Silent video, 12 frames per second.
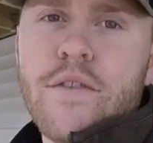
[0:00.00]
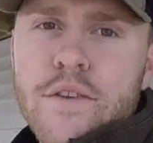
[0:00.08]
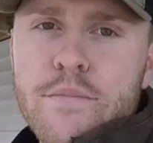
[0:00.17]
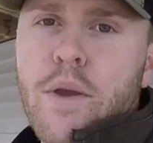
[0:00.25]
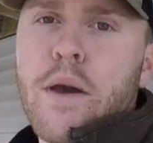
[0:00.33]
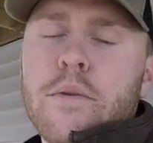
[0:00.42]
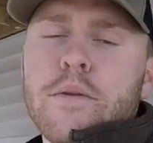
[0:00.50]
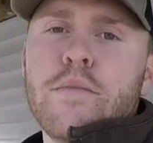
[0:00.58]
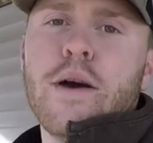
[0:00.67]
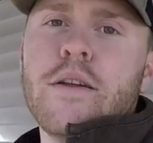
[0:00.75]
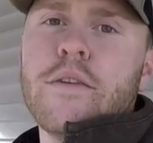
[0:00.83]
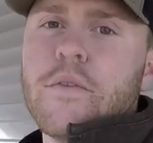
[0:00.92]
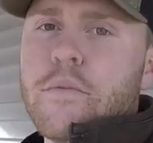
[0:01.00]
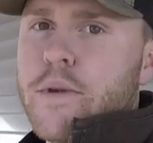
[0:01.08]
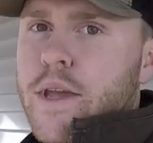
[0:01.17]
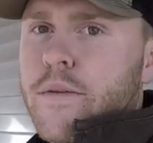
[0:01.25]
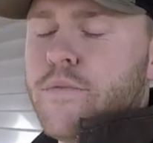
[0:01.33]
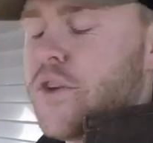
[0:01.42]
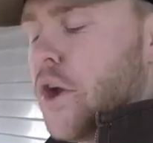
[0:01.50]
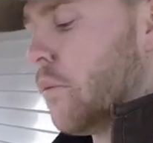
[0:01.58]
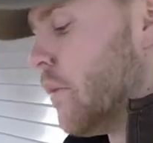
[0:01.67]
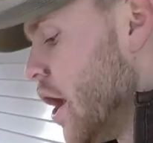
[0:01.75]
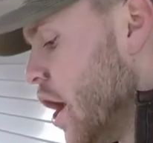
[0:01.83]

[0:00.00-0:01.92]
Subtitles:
is probably better for me. So